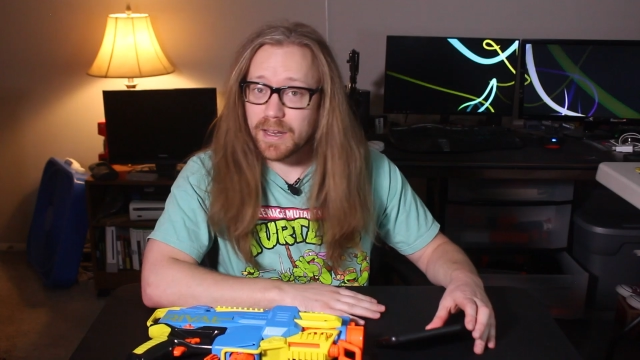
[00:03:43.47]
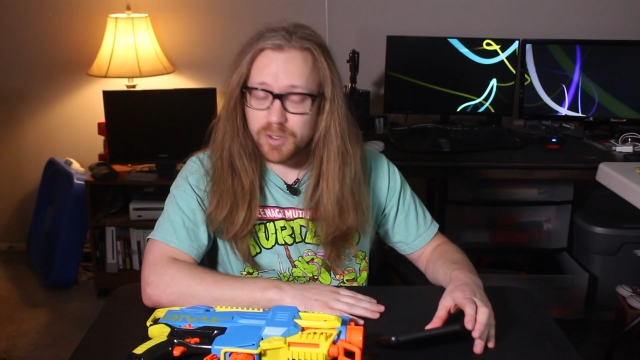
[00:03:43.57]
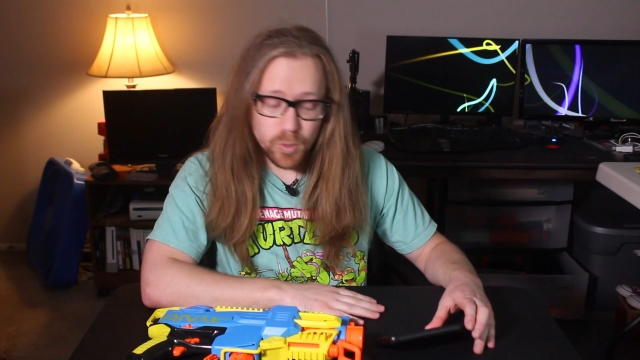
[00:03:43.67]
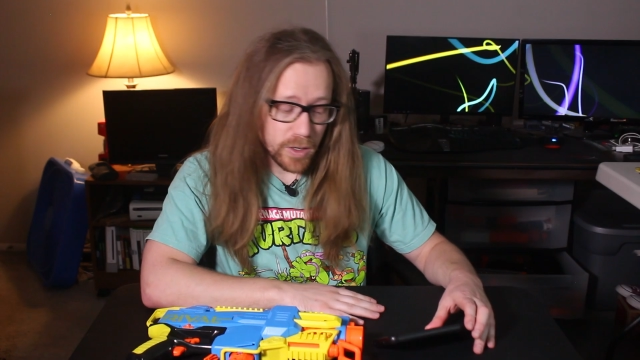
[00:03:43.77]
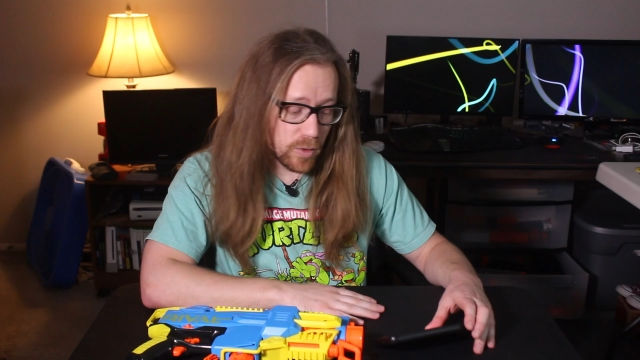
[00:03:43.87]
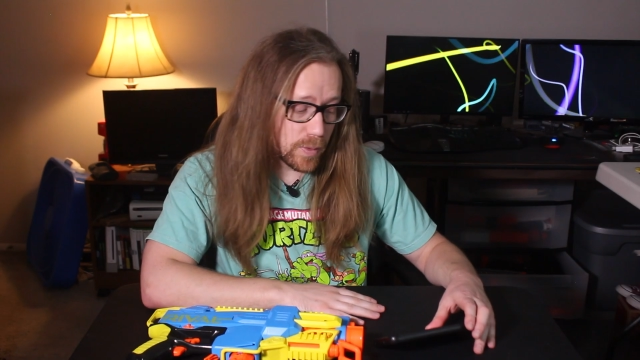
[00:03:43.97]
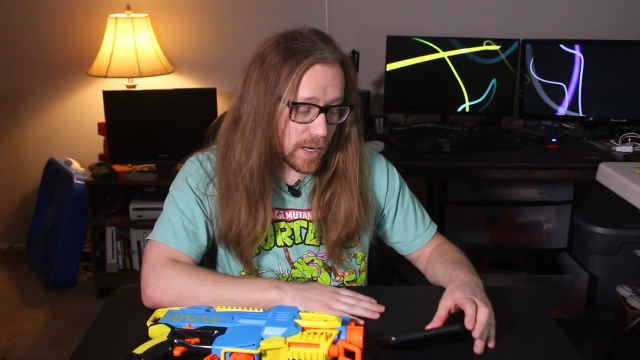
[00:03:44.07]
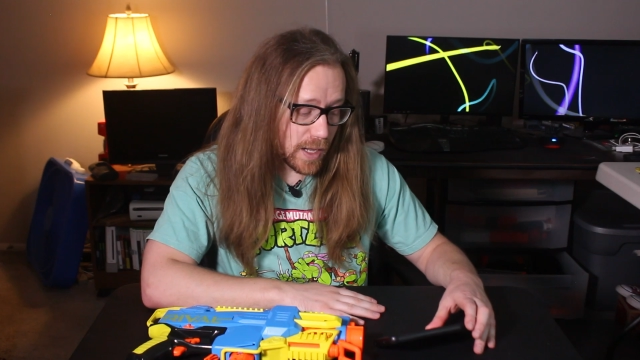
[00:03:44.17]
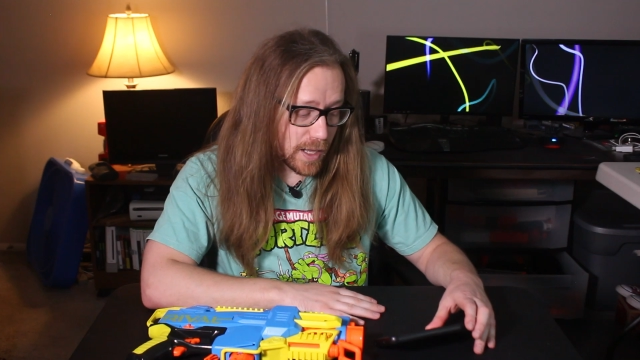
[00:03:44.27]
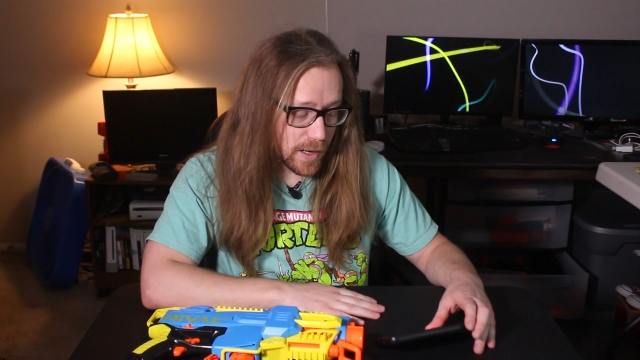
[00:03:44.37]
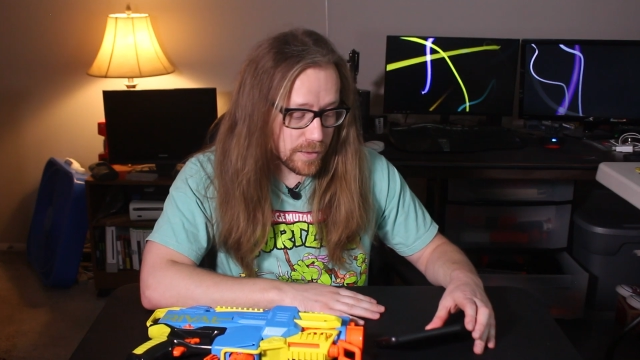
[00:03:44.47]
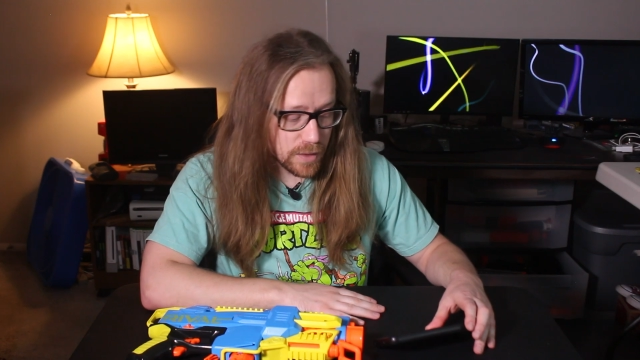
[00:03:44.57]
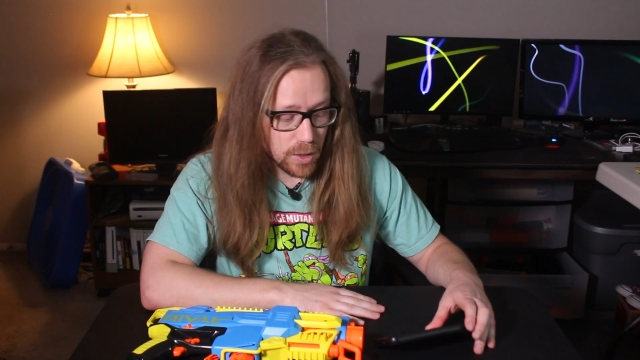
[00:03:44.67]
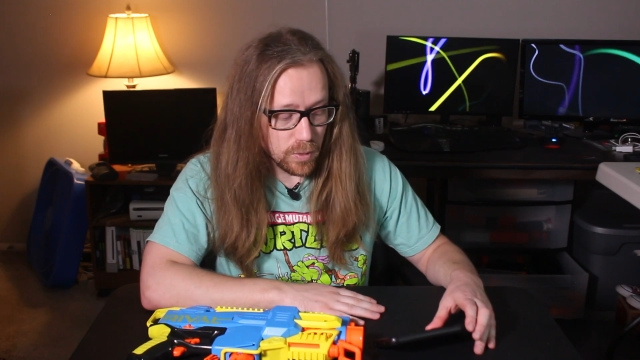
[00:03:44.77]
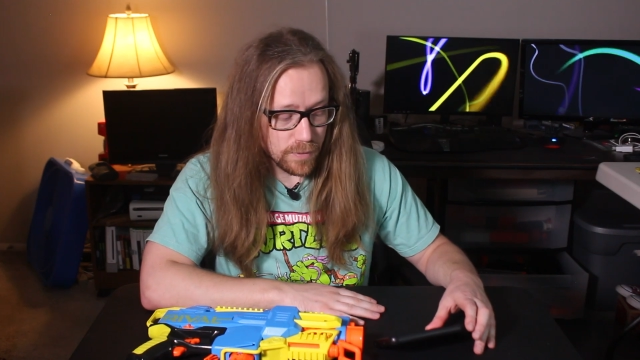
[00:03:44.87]
as you will. But I had a
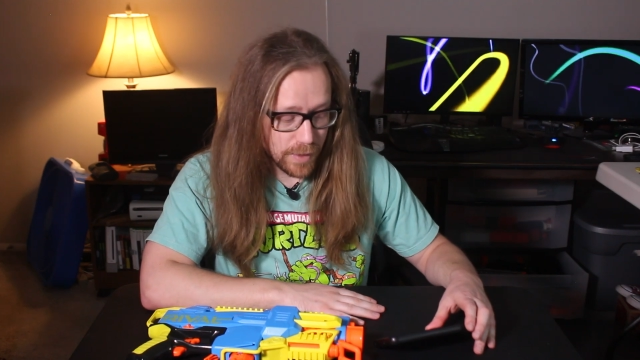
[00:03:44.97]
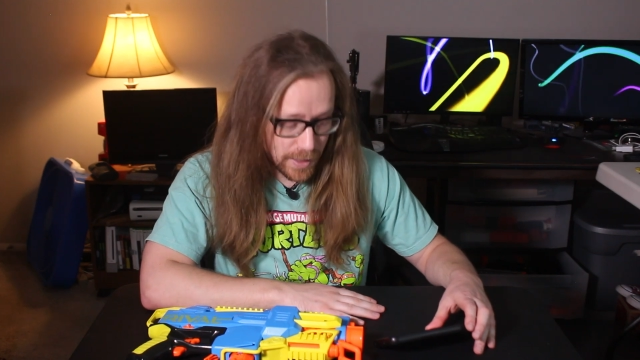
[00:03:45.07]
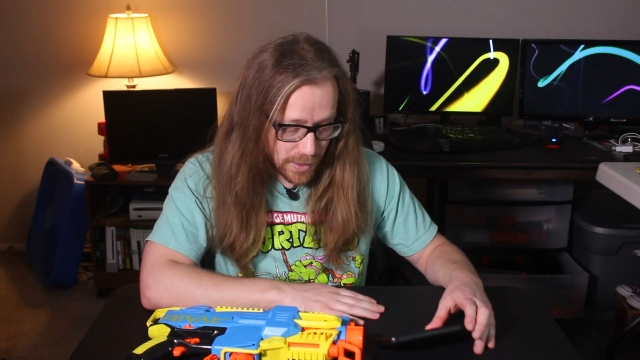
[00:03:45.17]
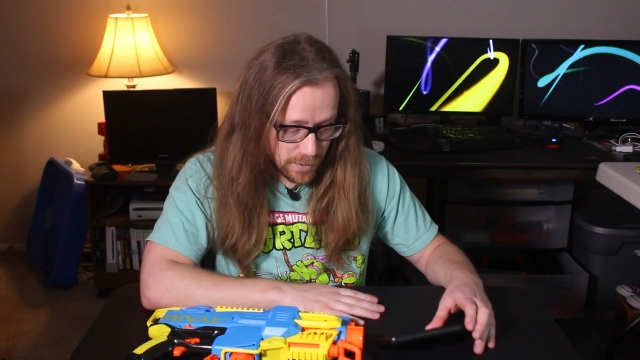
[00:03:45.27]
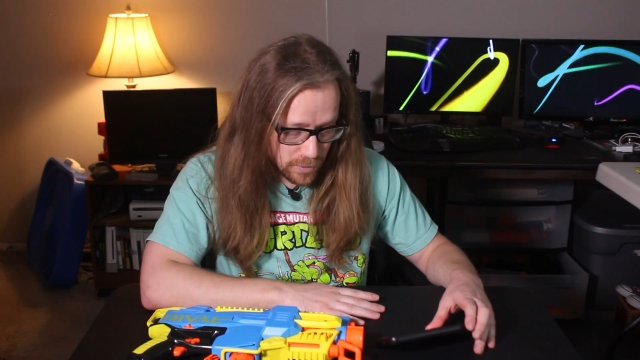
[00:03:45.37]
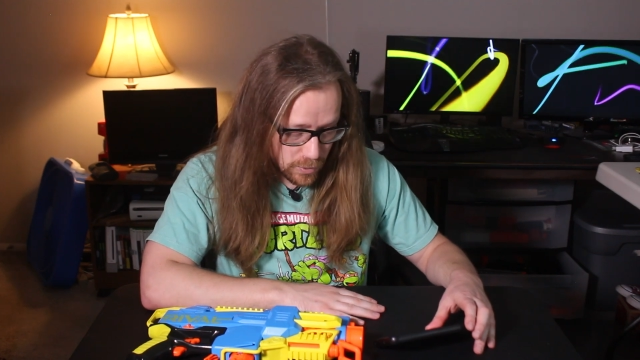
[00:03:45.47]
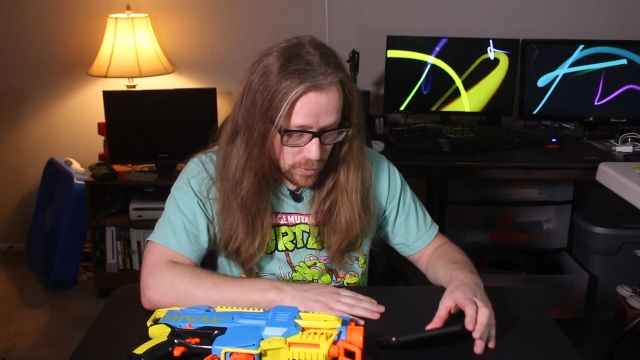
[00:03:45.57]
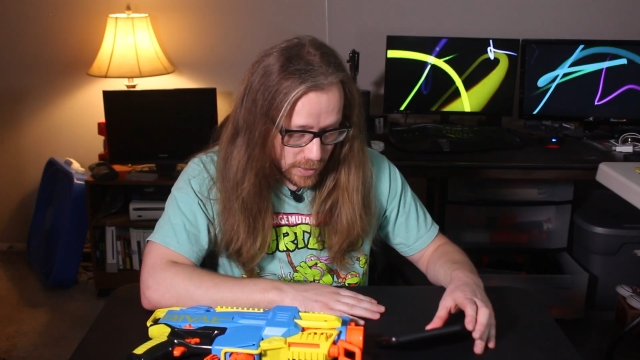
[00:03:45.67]
low of 82,